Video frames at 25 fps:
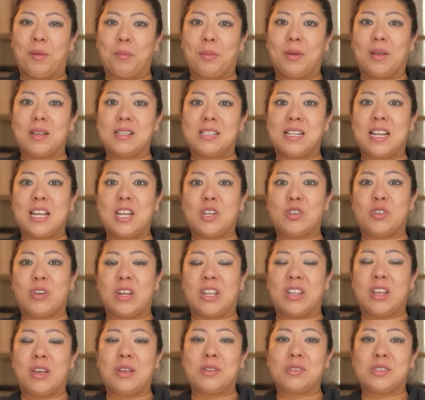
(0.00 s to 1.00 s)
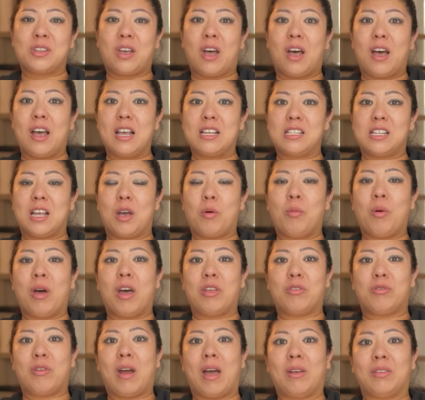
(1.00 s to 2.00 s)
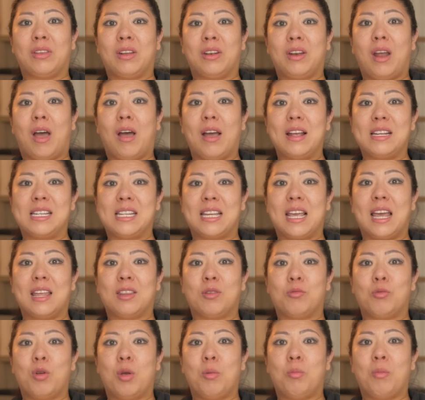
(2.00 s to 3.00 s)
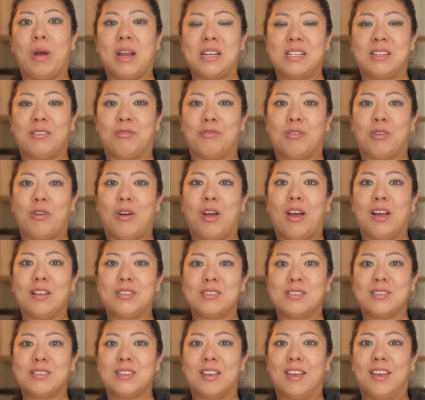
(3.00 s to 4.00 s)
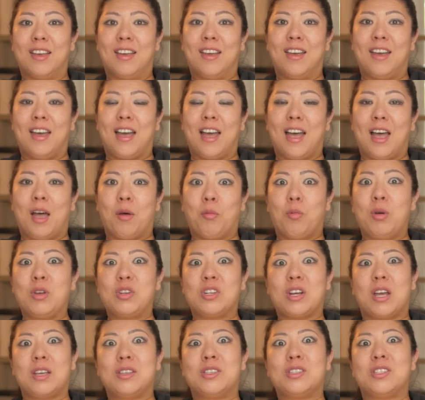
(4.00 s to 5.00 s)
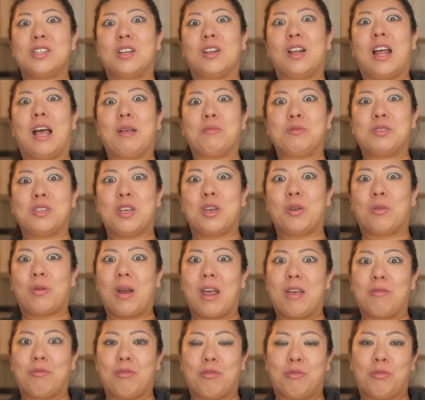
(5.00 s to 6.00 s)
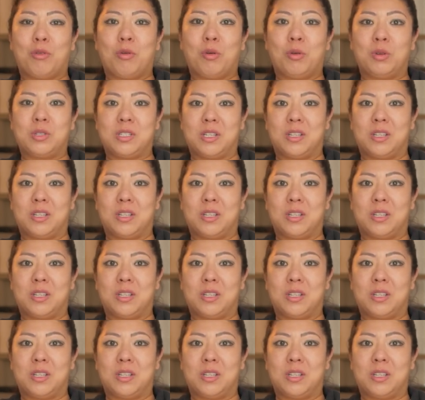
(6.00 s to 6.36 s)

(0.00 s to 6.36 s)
because literally those guys work throughout the night to get the room ready for us, which I'm so grateful for